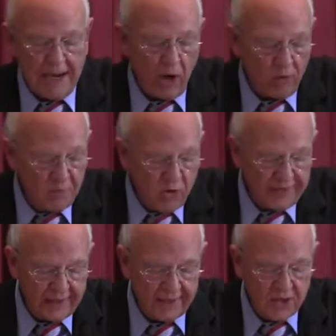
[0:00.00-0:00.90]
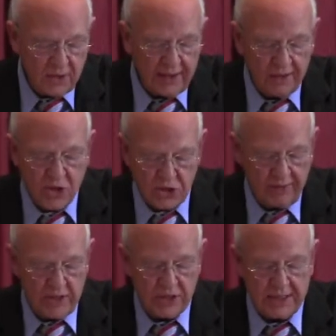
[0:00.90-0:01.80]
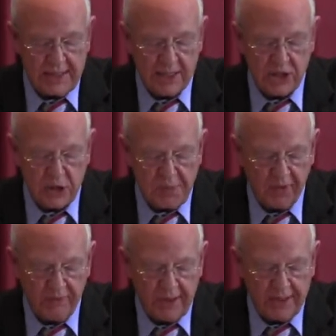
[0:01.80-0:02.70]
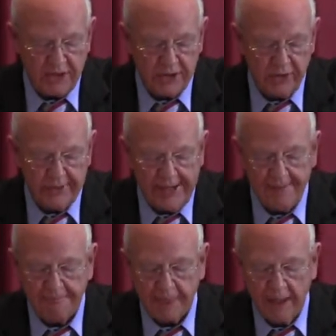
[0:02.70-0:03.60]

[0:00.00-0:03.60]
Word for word: power moving in the, in the service, it takes the Spirit of God to do that.